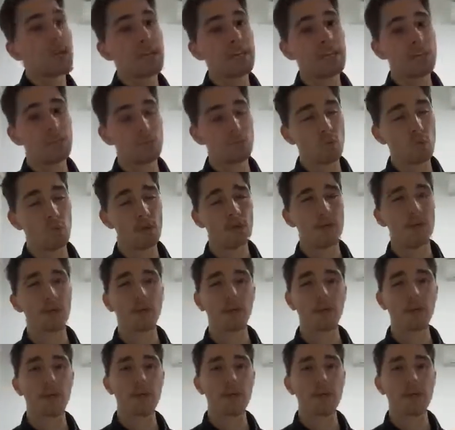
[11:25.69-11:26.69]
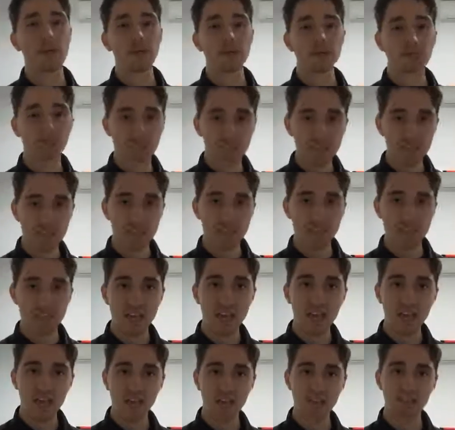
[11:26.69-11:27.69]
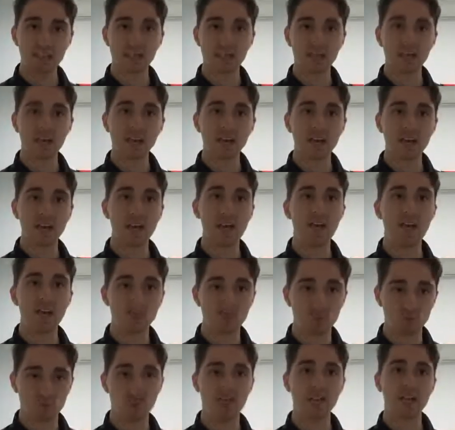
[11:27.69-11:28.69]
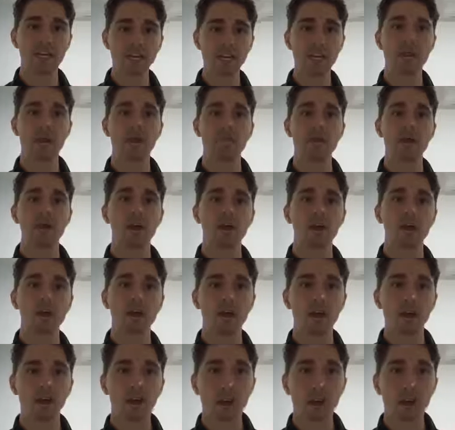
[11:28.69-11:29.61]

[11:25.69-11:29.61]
is one thing, and that's his tank, that he can't run a game out